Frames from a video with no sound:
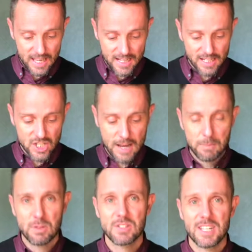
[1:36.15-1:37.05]
And in
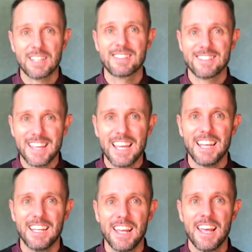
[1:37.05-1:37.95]
chapter
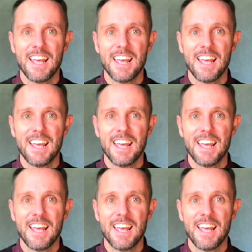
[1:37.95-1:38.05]
16,